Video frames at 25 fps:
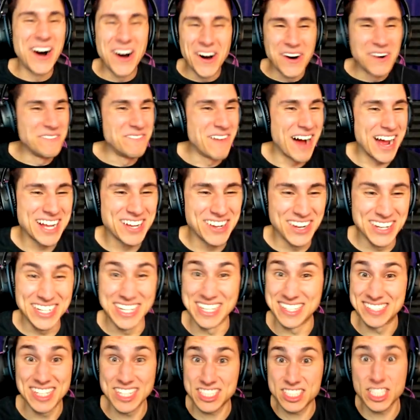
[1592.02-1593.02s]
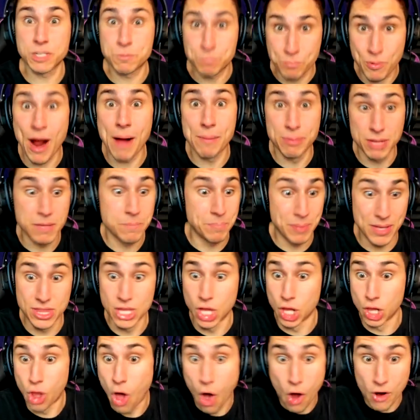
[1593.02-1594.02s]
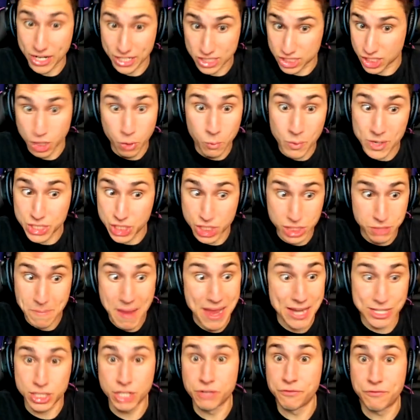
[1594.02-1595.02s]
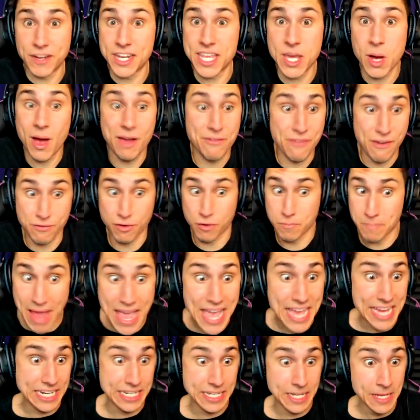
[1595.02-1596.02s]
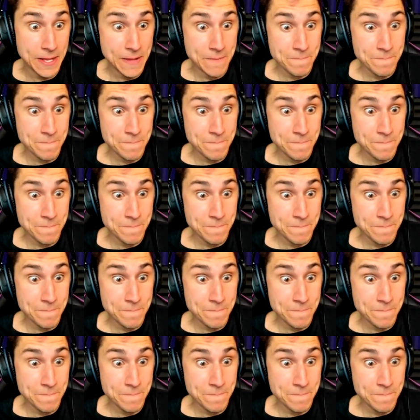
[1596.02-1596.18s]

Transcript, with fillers: Oh my goodness, this has probably been the longest Luigi's Mansion video I've ever made.